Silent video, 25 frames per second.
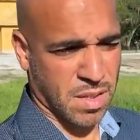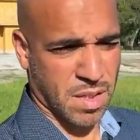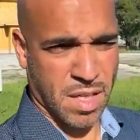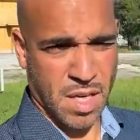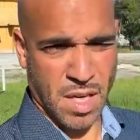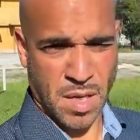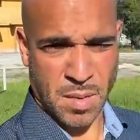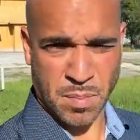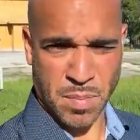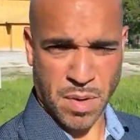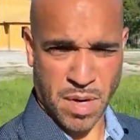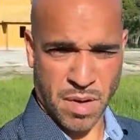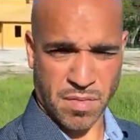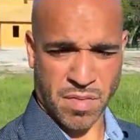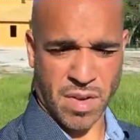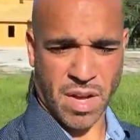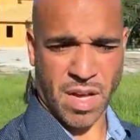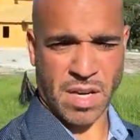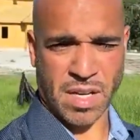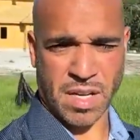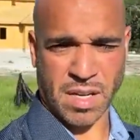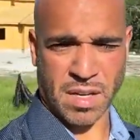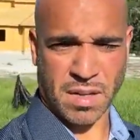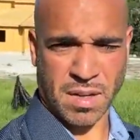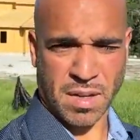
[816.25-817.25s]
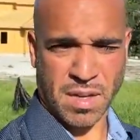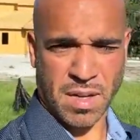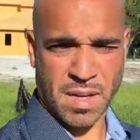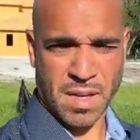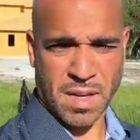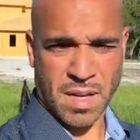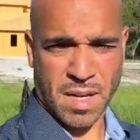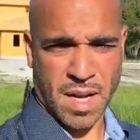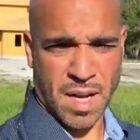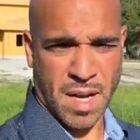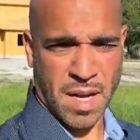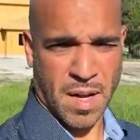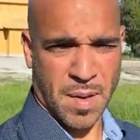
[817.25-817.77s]
Here in Palm Valley,
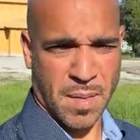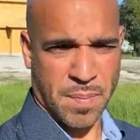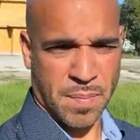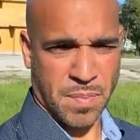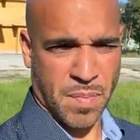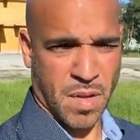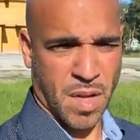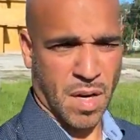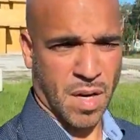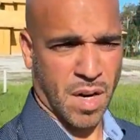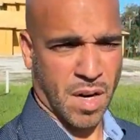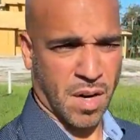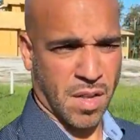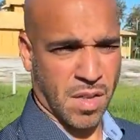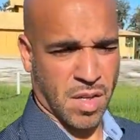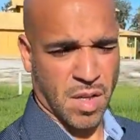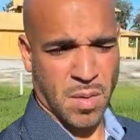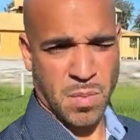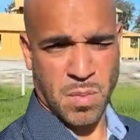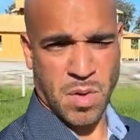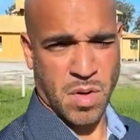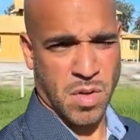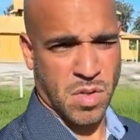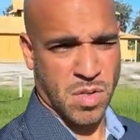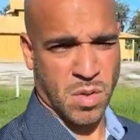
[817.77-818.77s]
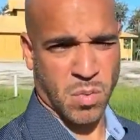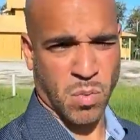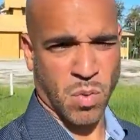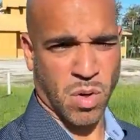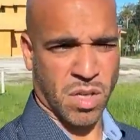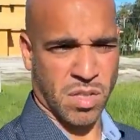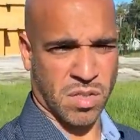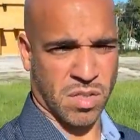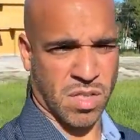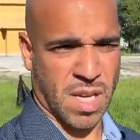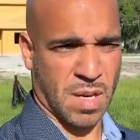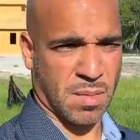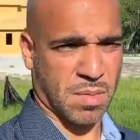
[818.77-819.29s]
a lot of the communities are
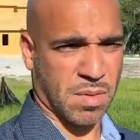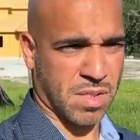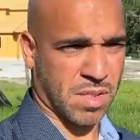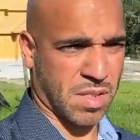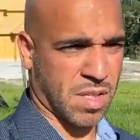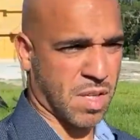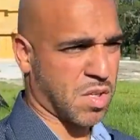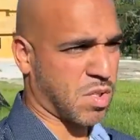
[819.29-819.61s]
well-established.